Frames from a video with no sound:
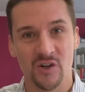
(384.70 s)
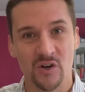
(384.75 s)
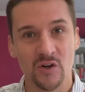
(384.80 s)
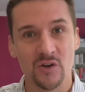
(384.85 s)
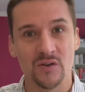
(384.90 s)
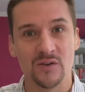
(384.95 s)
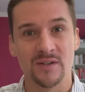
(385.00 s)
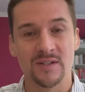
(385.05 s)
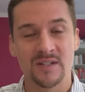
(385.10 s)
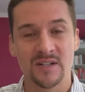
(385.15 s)

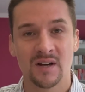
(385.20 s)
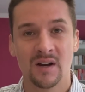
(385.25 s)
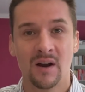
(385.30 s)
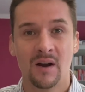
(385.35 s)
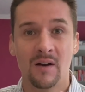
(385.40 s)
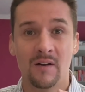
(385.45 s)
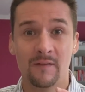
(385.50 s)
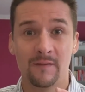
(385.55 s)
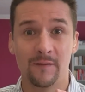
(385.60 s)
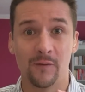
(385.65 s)
used
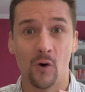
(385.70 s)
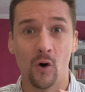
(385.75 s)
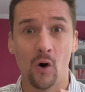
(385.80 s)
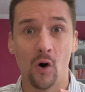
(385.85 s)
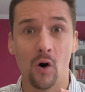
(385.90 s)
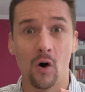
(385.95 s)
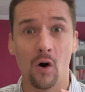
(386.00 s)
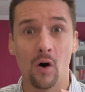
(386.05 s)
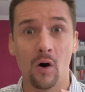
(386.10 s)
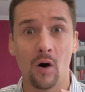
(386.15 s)

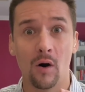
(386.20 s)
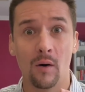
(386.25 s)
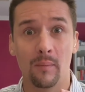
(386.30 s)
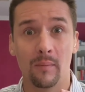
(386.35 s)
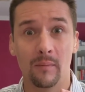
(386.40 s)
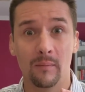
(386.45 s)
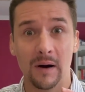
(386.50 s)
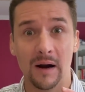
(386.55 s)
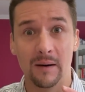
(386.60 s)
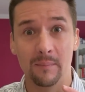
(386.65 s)
for
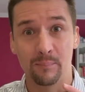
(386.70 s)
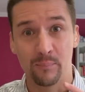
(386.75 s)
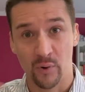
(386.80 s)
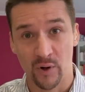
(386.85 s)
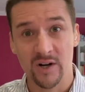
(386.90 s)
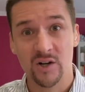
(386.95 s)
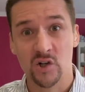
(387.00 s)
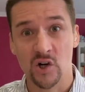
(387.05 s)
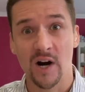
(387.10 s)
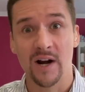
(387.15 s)

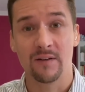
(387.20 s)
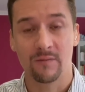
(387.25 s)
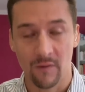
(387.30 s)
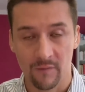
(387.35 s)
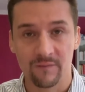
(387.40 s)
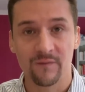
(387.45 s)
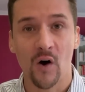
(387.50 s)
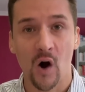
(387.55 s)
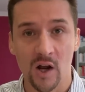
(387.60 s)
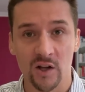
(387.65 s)
pre-training
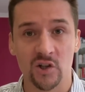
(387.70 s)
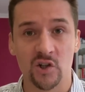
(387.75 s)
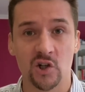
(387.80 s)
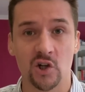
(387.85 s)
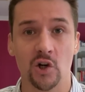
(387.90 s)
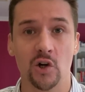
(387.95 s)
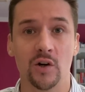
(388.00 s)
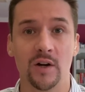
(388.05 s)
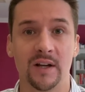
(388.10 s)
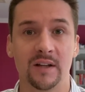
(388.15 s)
for
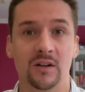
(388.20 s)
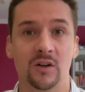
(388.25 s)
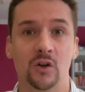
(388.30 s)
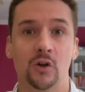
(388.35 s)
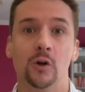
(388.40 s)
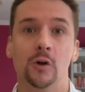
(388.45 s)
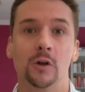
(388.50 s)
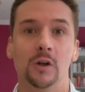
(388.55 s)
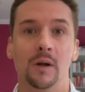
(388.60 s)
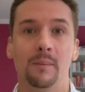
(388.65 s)
fine-tuning the
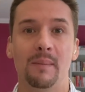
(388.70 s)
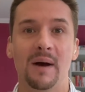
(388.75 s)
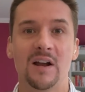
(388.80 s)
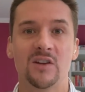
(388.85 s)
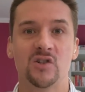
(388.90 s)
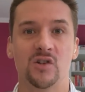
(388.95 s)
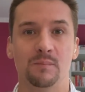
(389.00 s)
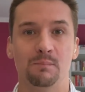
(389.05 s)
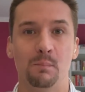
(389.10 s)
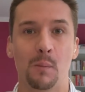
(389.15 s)
Google
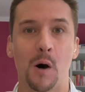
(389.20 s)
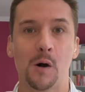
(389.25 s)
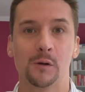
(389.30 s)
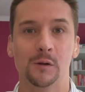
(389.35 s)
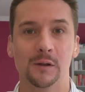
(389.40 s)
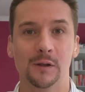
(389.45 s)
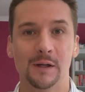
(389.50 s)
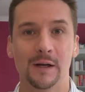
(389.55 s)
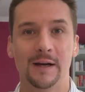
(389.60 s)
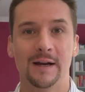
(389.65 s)
Imagen
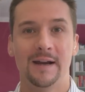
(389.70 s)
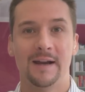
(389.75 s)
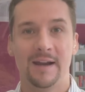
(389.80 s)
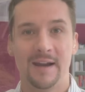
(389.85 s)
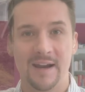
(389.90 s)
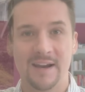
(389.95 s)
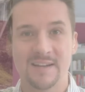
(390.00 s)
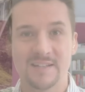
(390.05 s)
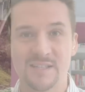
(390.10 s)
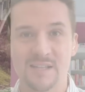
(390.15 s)
model.
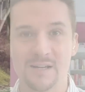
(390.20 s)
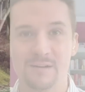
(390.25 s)
Here's